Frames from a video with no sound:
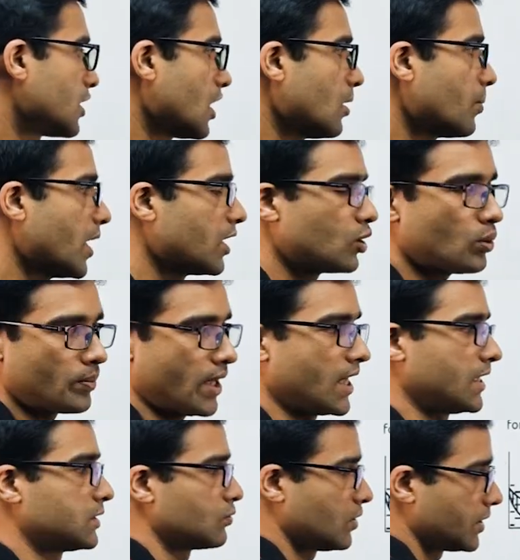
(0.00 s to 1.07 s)
3 by 2
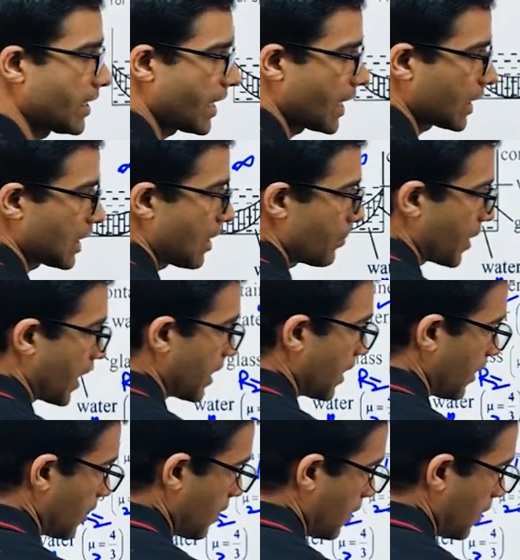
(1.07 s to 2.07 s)
minus 1. Directly I am writing